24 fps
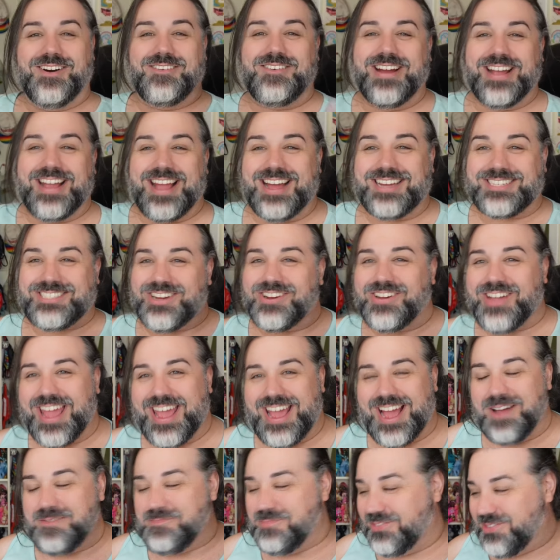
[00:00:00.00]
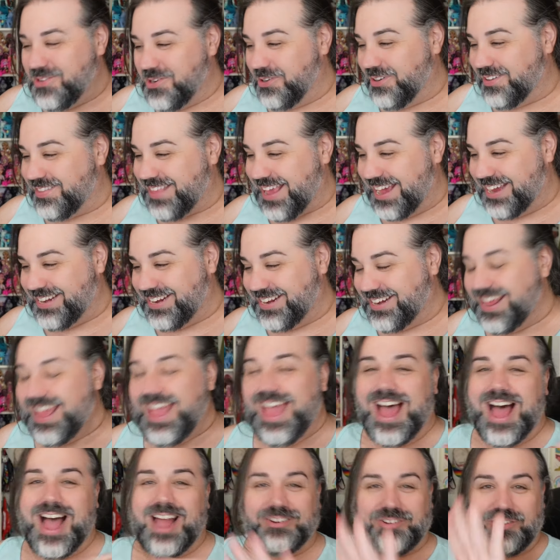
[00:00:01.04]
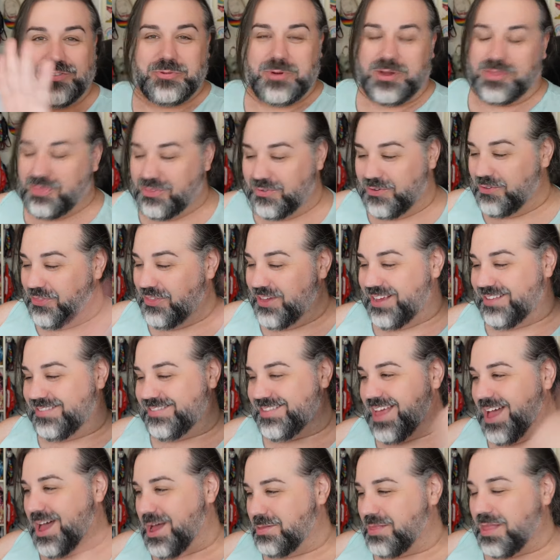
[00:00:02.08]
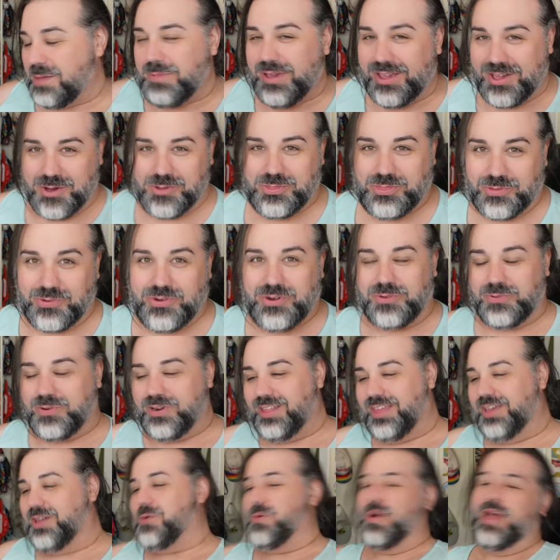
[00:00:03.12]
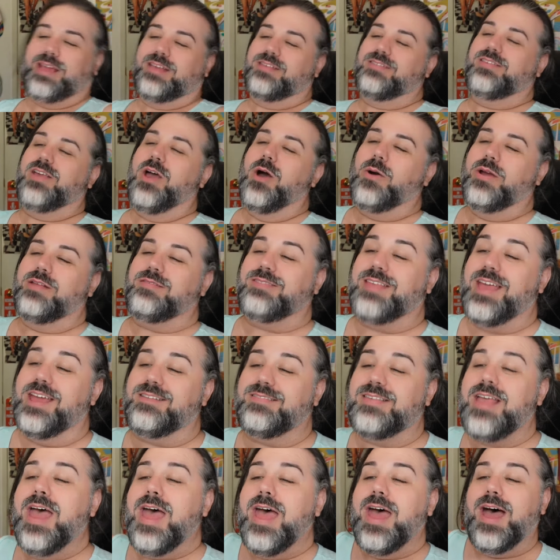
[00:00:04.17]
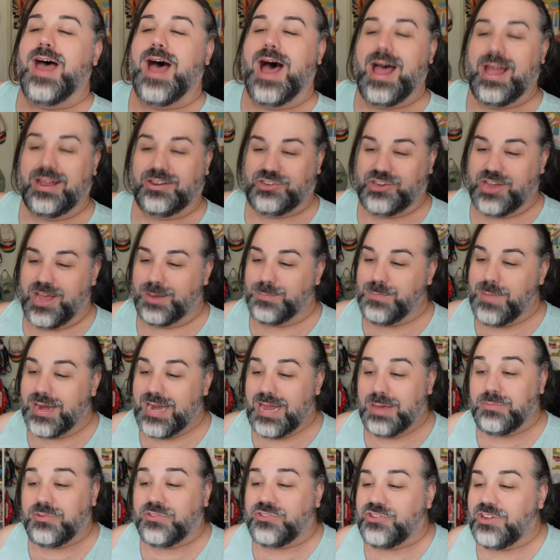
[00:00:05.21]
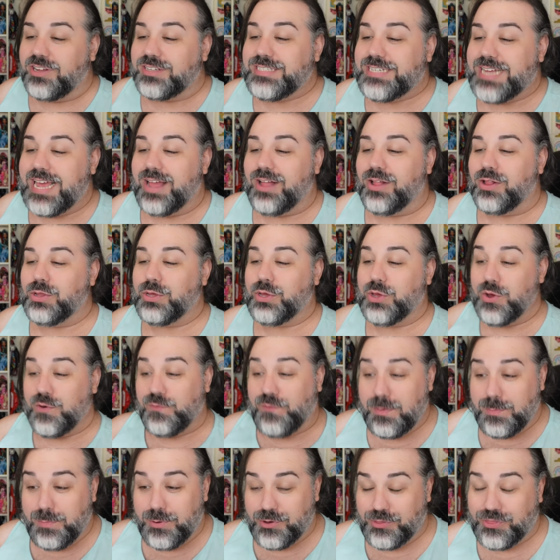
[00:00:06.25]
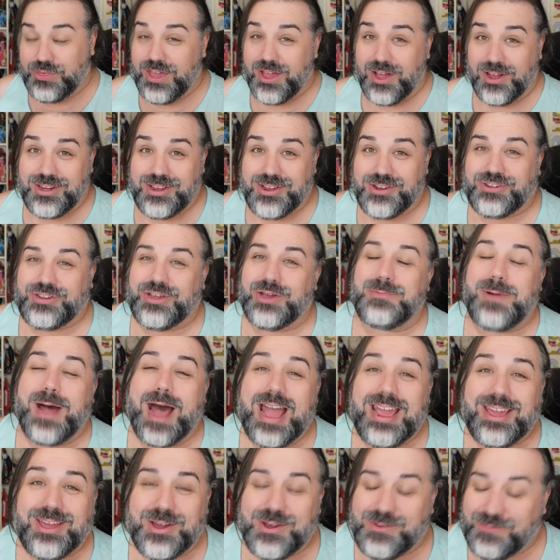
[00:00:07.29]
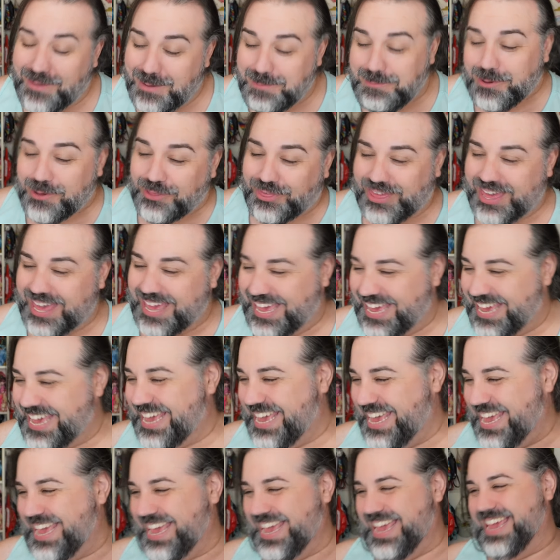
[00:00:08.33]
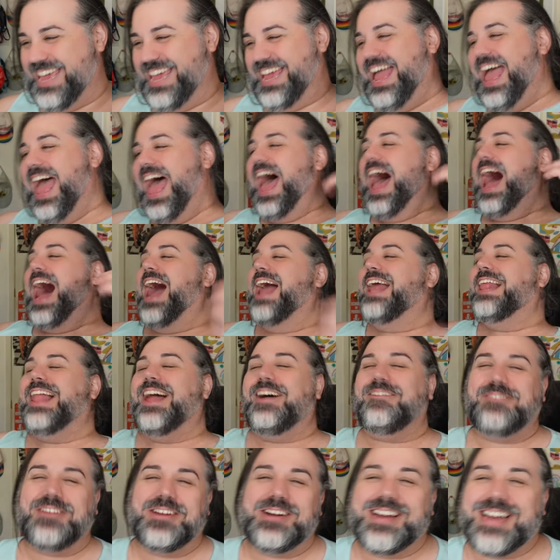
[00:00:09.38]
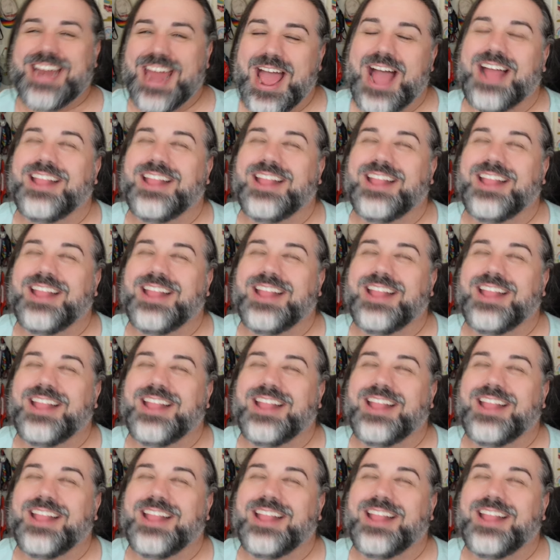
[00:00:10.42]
Oh my gosh. Okay, I'm so excited. I just read through this. Uh, let me go through it really quick. So it says, Hi, Chad. My name is Chantel, Goofy Boothy on YouTube. Hi, Goofy Boothy. I love your name.